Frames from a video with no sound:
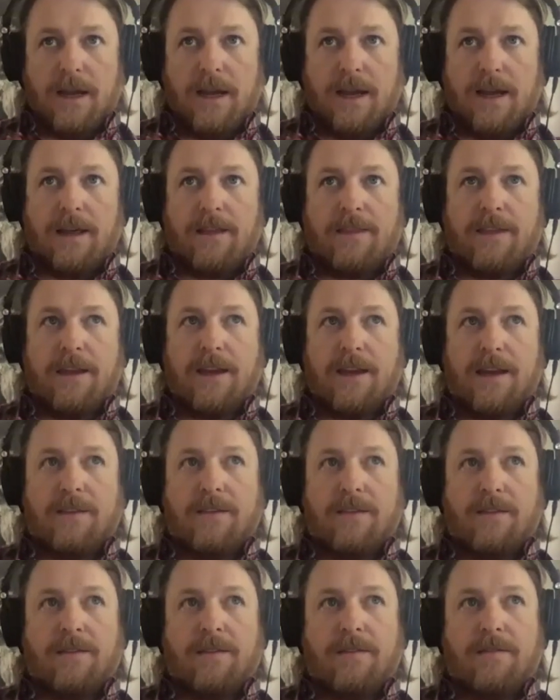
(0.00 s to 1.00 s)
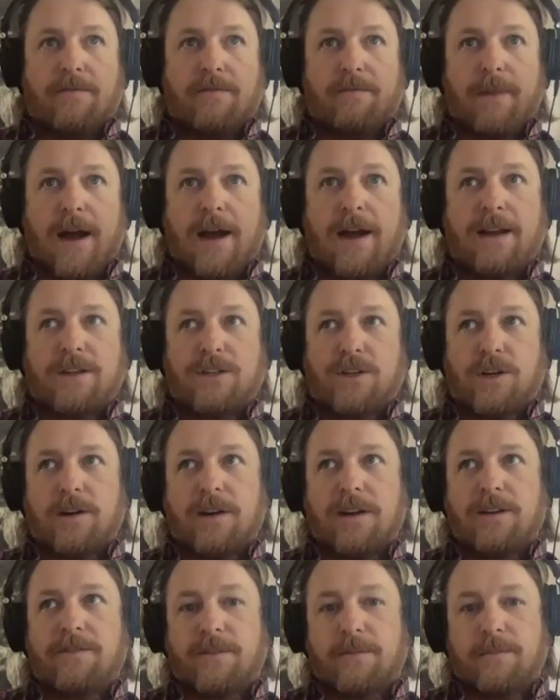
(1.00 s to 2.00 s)
And I think my
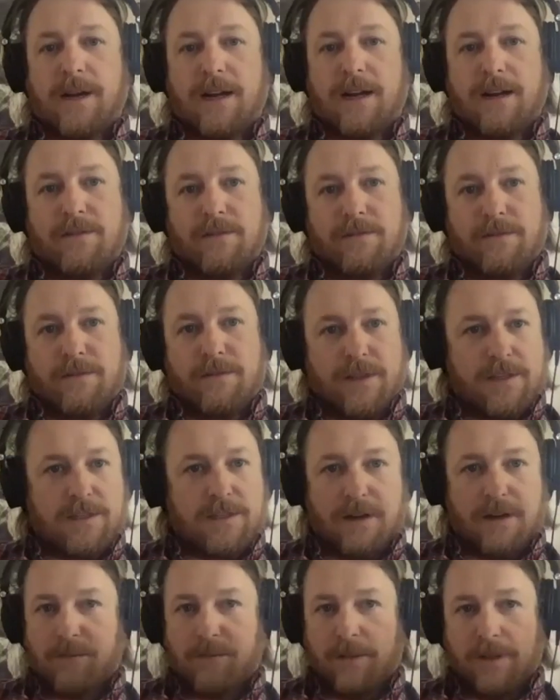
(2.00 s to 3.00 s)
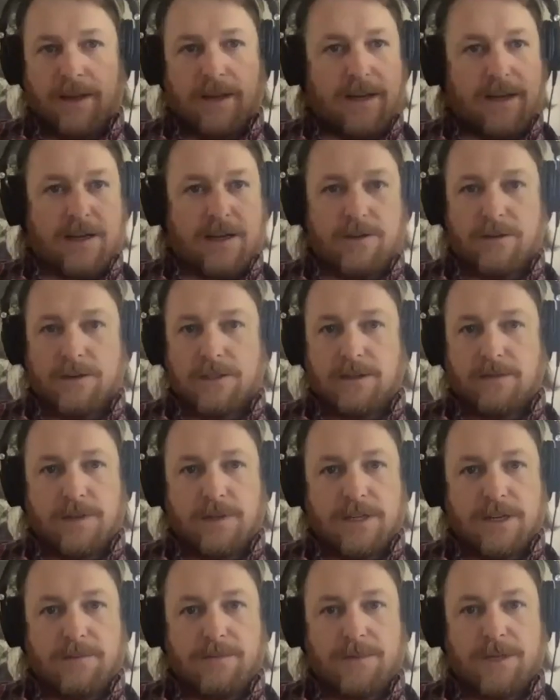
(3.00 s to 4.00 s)
journey from kind of this complete ignorance of the
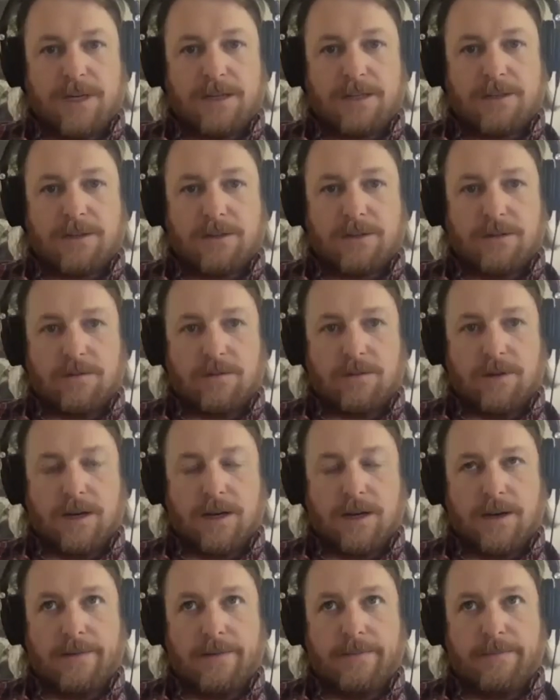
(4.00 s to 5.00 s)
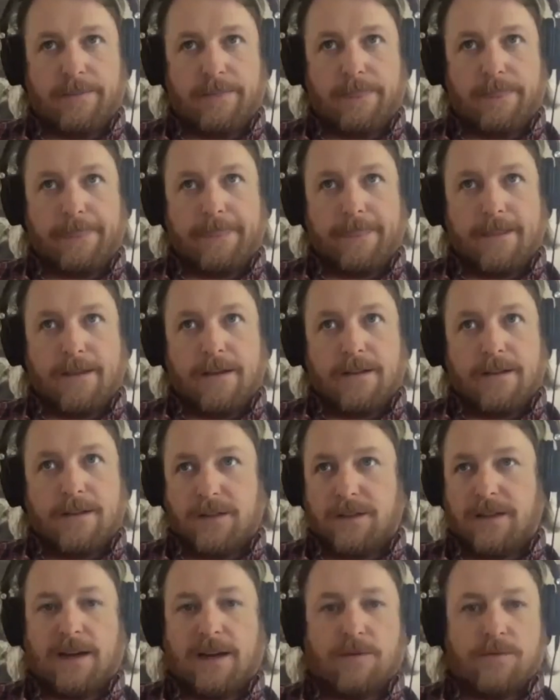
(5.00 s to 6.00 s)
subject to um, to
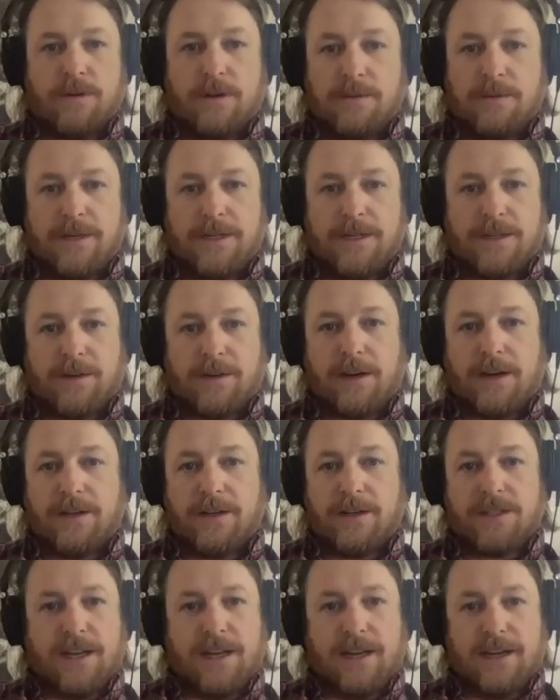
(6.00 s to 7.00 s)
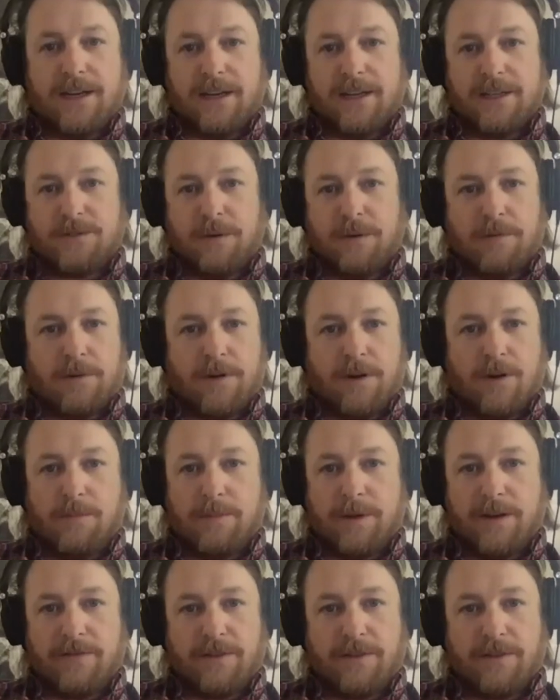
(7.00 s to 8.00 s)
like a rudimentary understanding is what we're
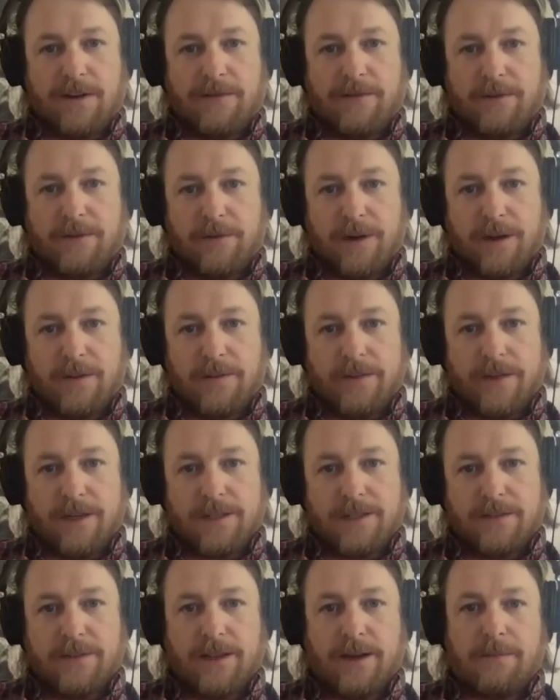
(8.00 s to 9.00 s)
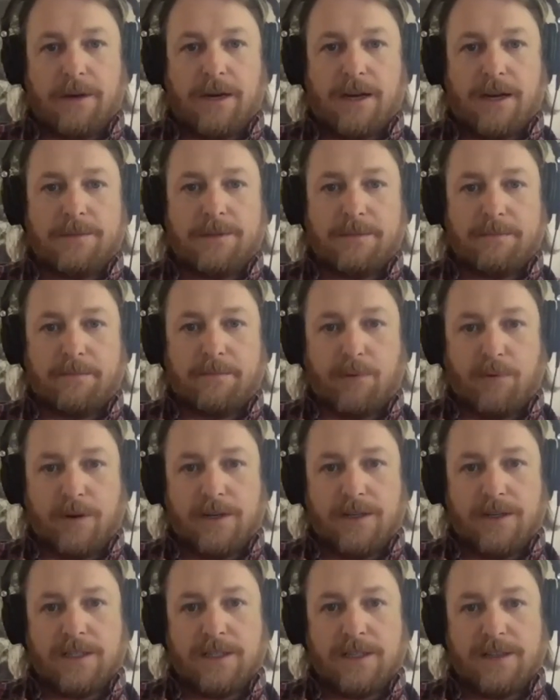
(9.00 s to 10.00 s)
hoping for everyone on this, and that it becomes
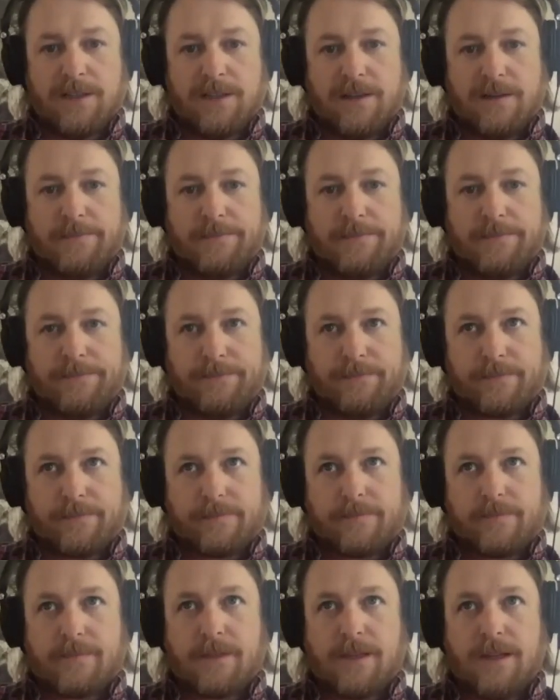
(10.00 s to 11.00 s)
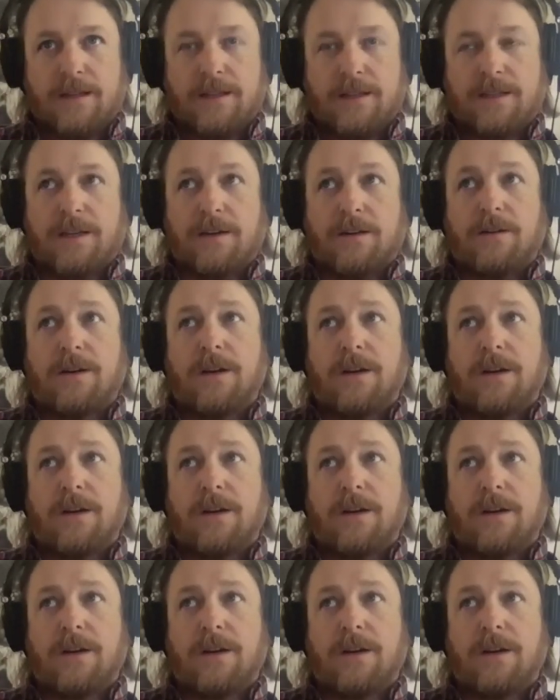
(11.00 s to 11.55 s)
important to them and so